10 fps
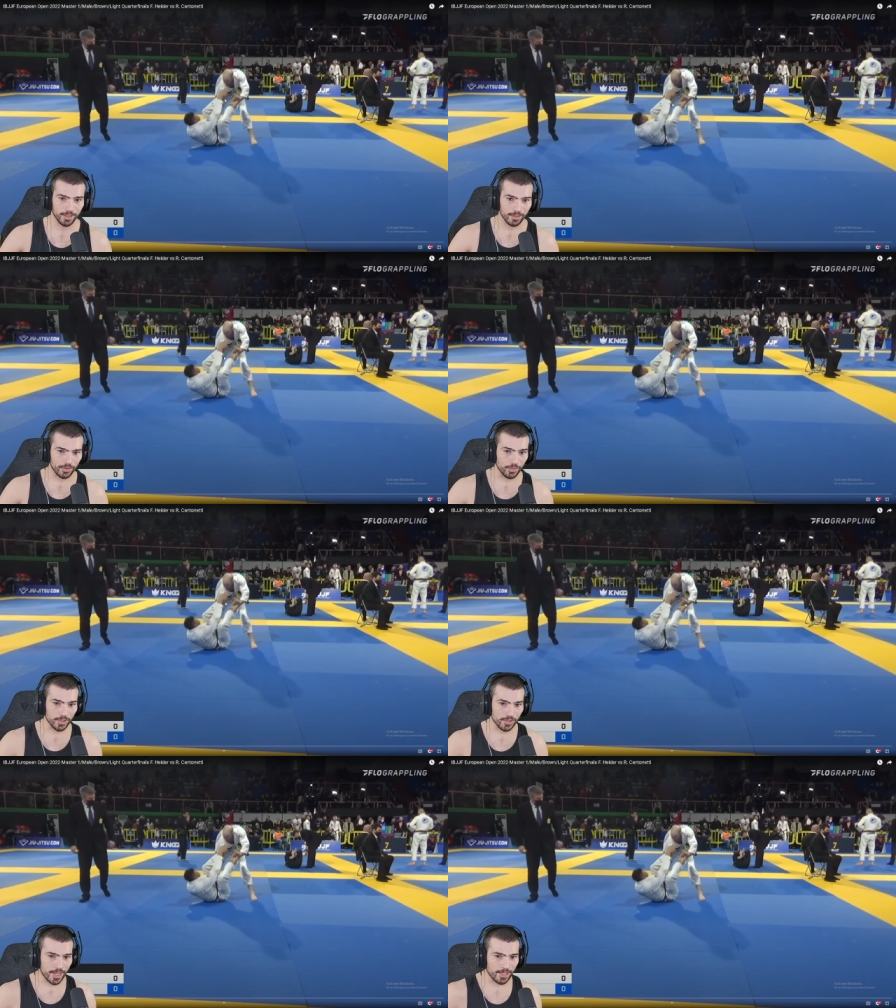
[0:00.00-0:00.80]
you
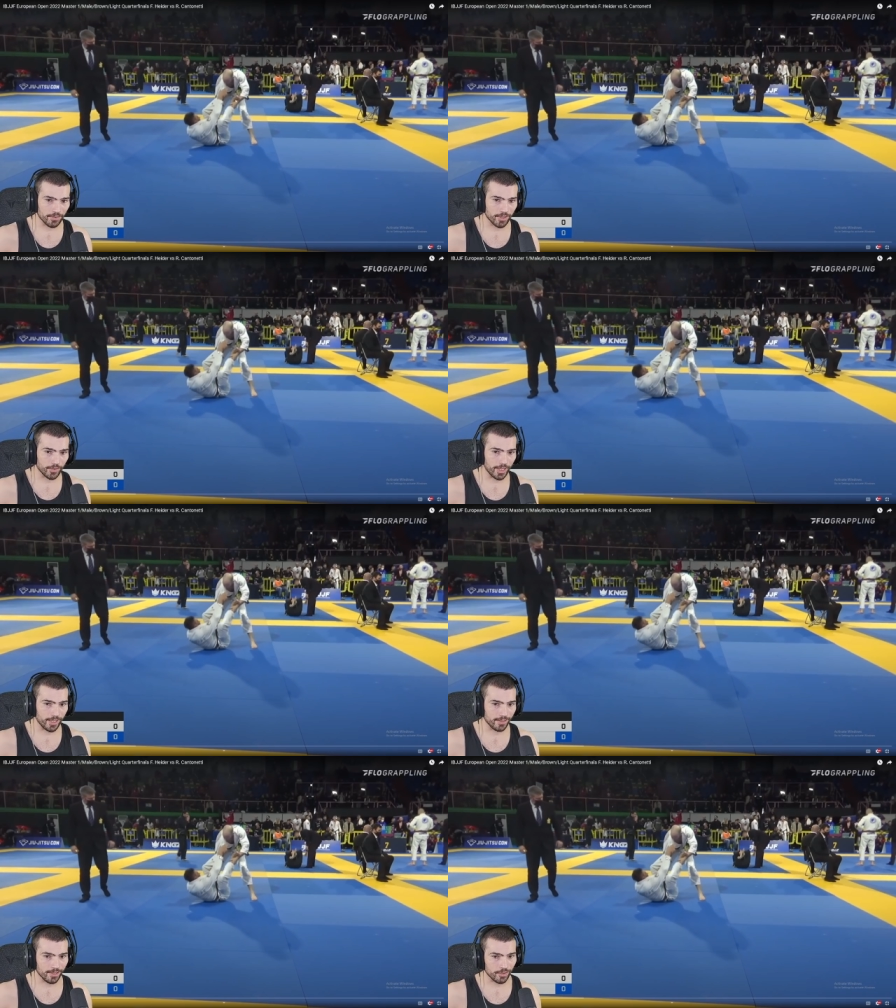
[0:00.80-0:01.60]
can take your other
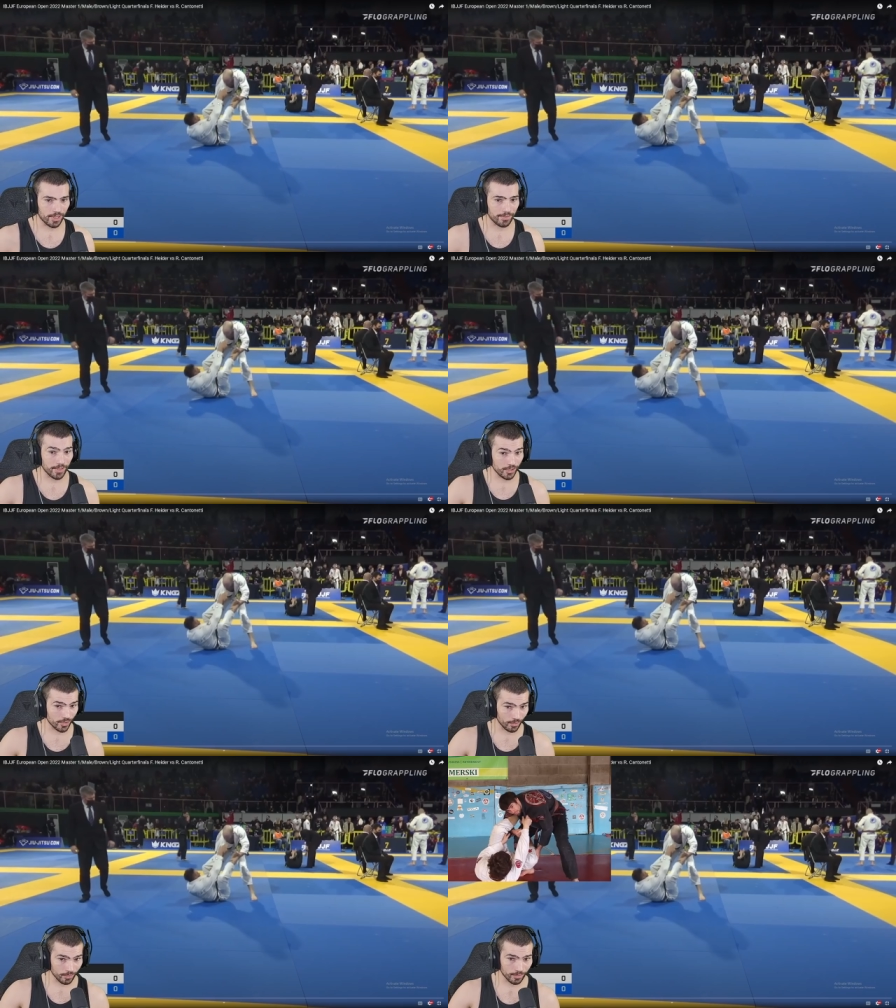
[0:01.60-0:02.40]
hand and grab his
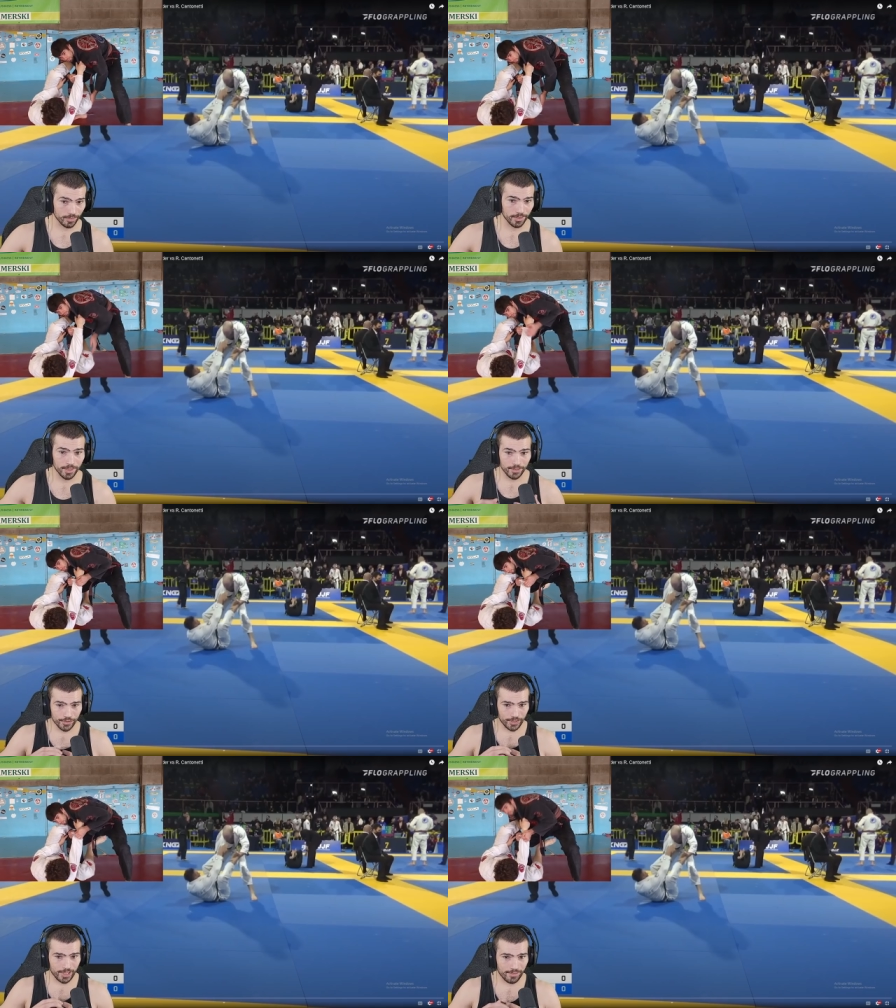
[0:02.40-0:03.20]
own
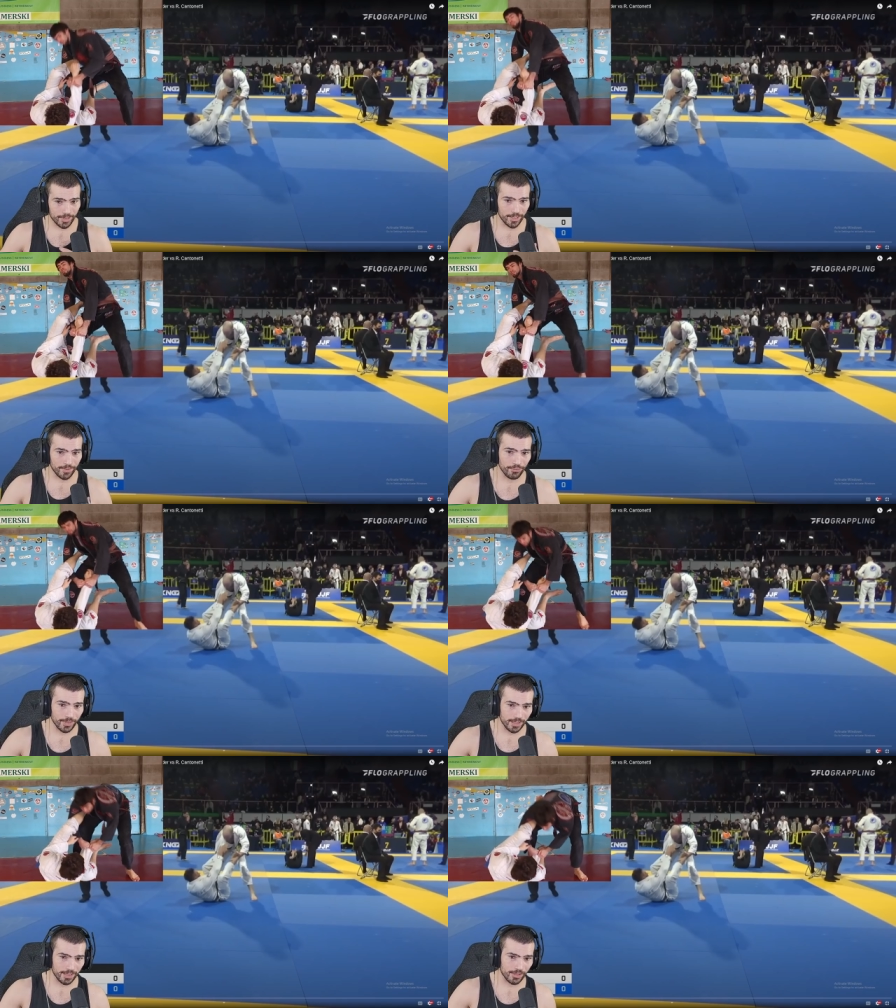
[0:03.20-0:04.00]
sleeve and then
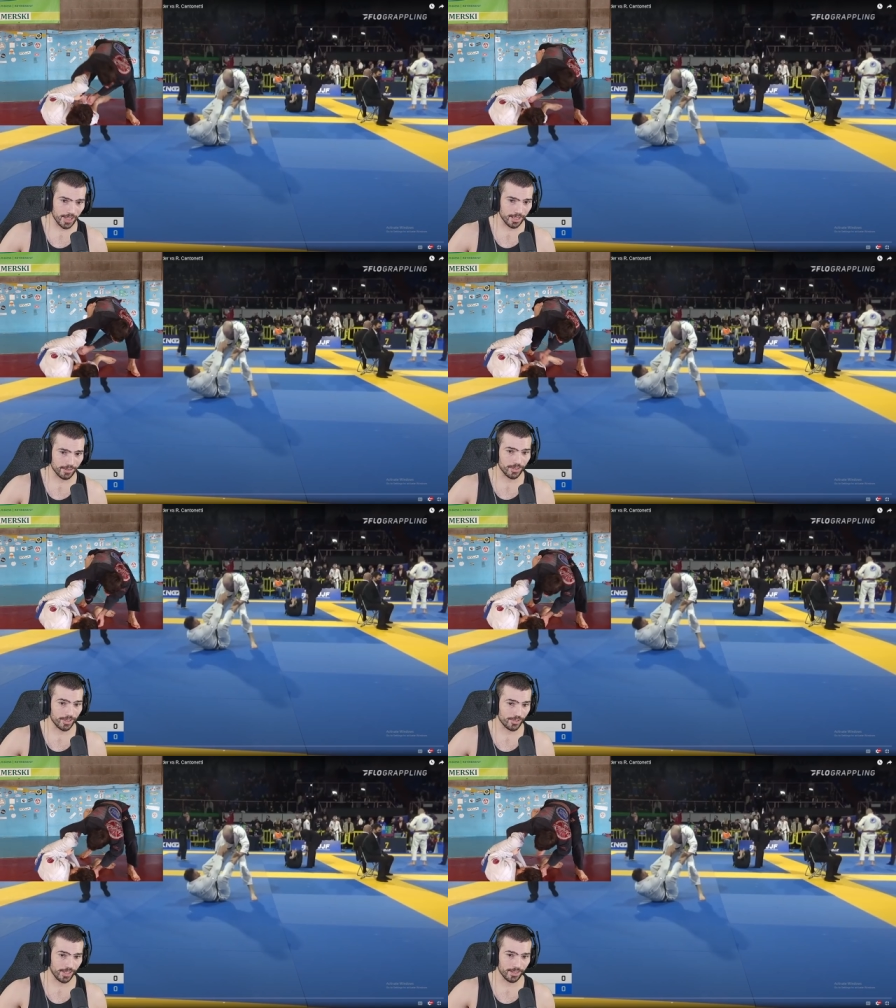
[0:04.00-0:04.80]
feed this hand to
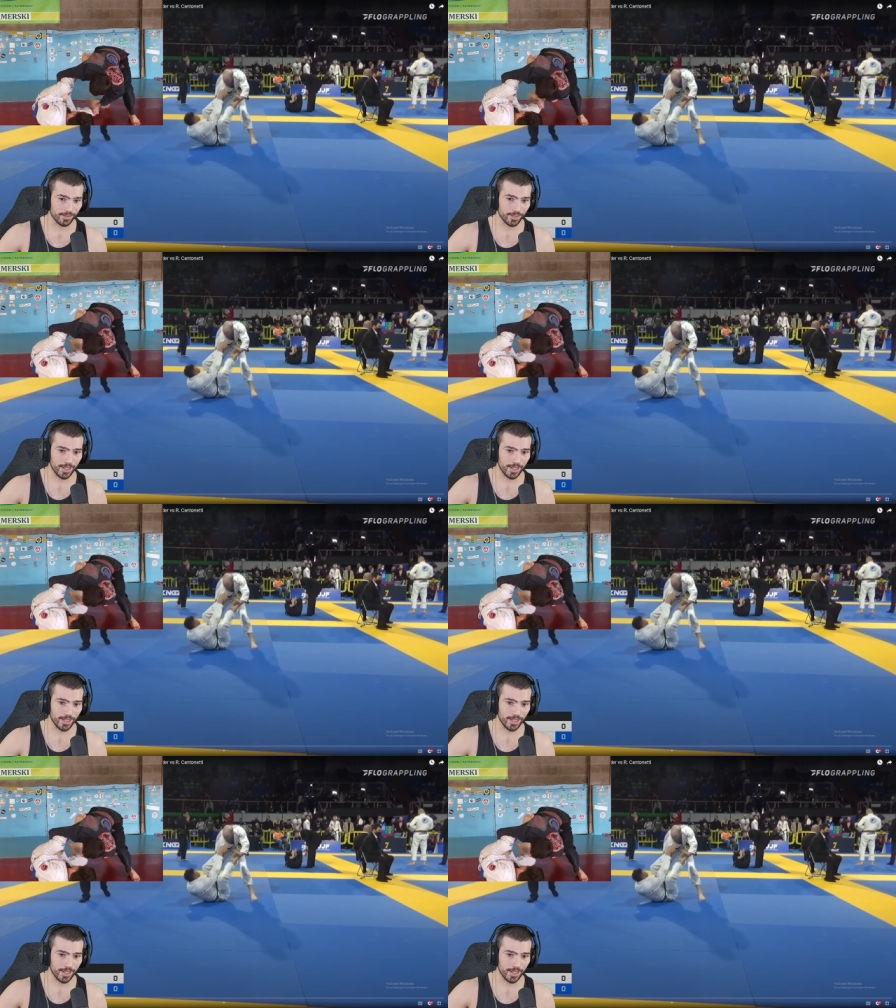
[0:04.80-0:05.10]
this hand.